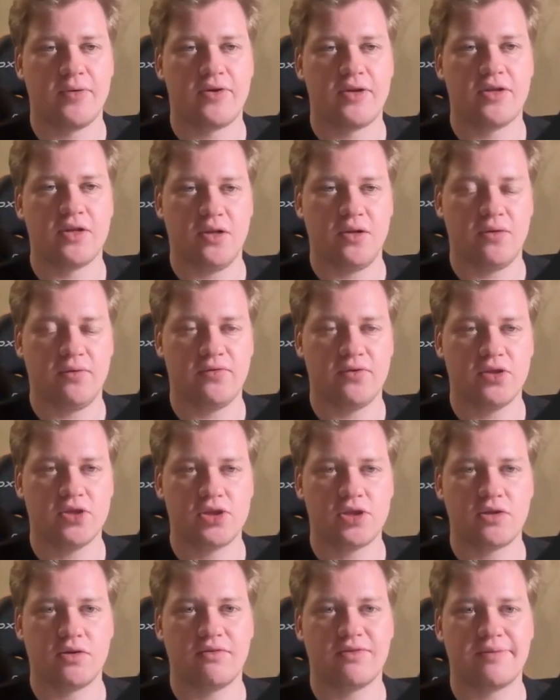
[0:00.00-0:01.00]
in the new
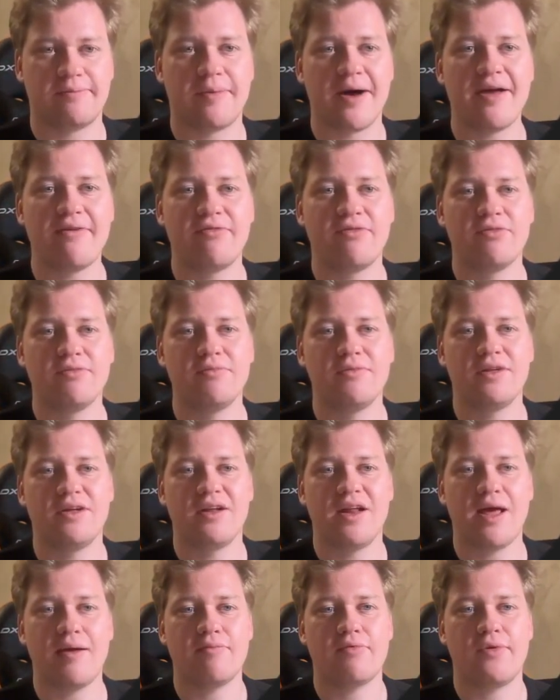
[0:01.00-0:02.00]
version of the Python
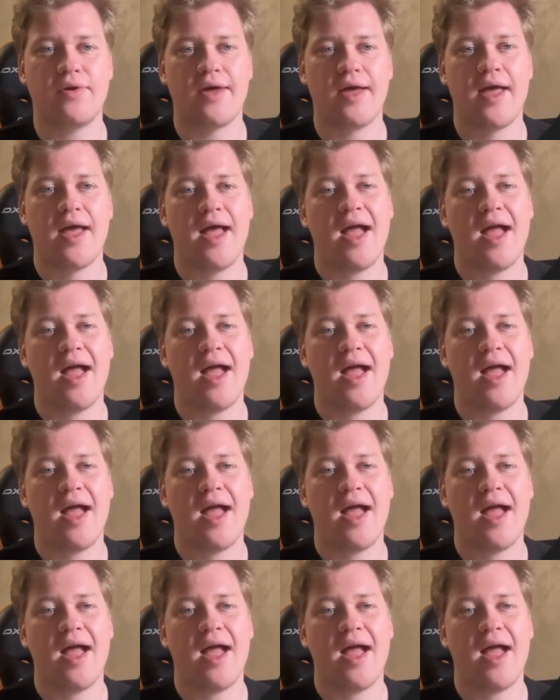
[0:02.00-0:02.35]
library,